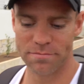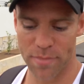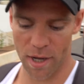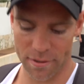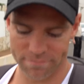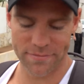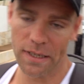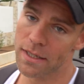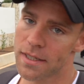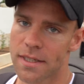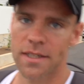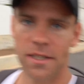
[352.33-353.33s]
But
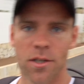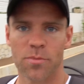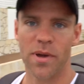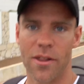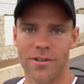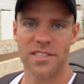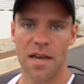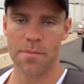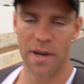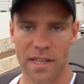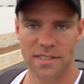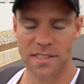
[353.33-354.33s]
we'll be there in 10
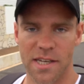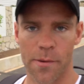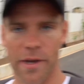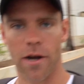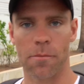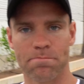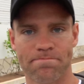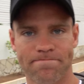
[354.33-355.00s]
minutes to see how we get on.